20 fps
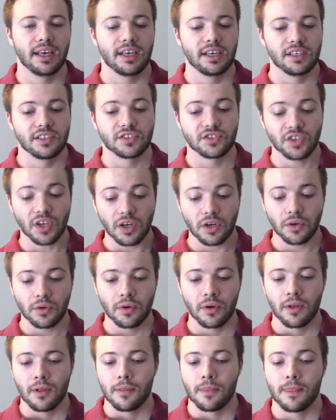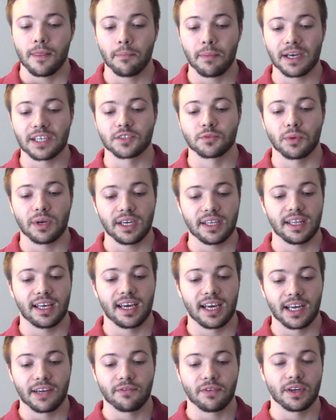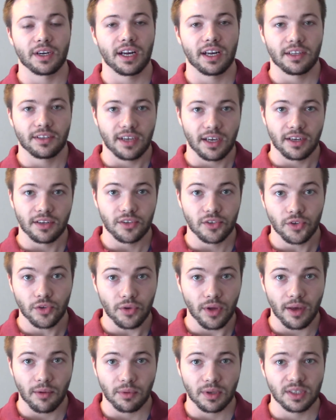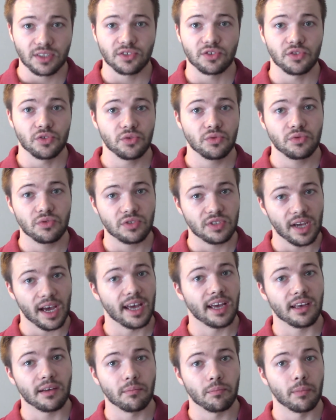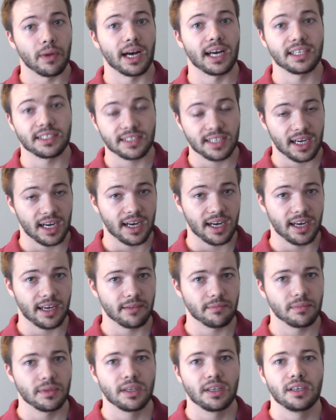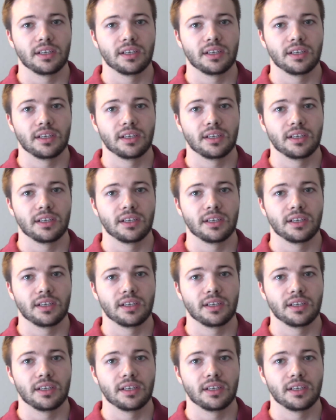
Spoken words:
So the best way that I figured out how to do that was to take my time.